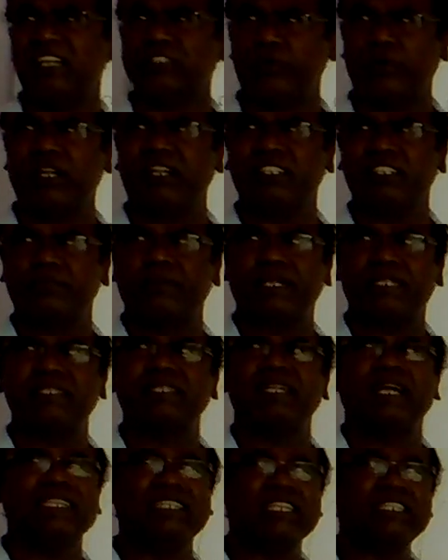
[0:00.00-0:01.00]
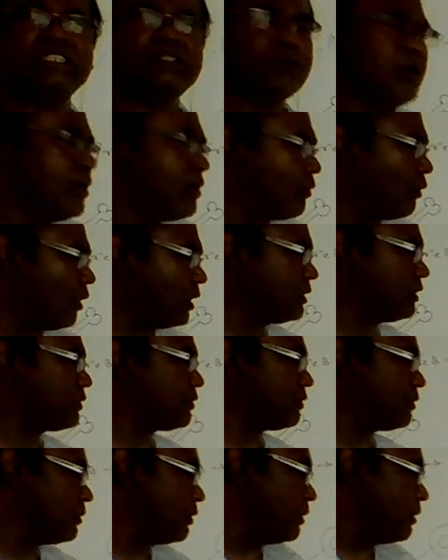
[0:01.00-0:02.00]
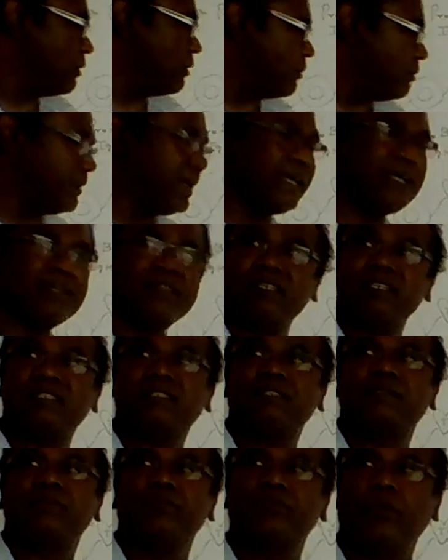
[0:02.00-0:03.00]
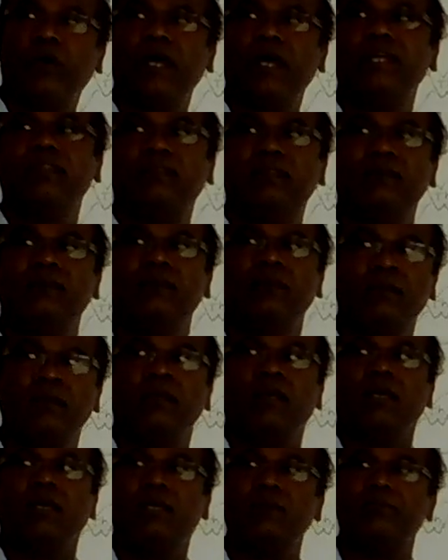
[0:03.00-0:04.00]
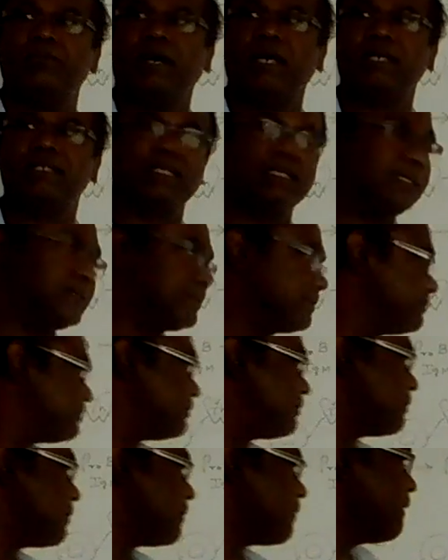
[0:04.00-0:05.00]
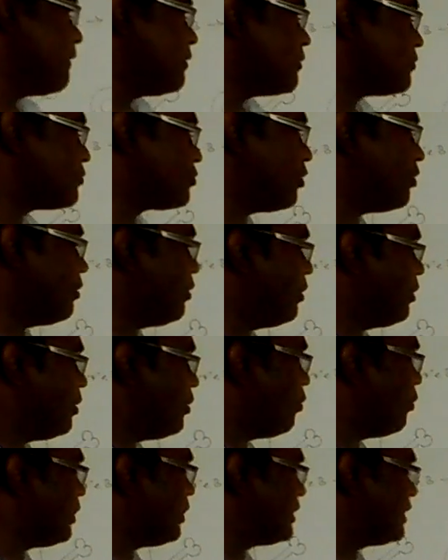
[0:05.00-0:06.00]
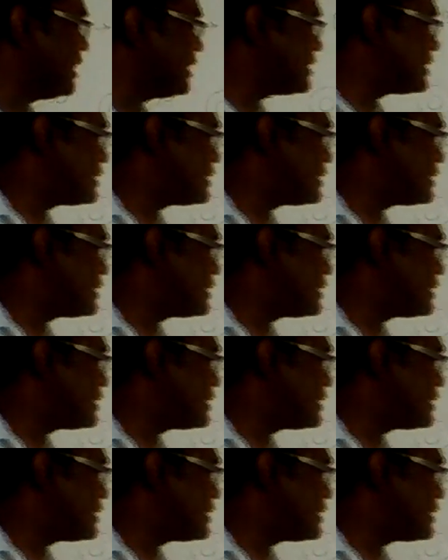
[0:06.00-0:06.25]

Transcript: 1 is present. I just wanted to make this point in passing. So with this,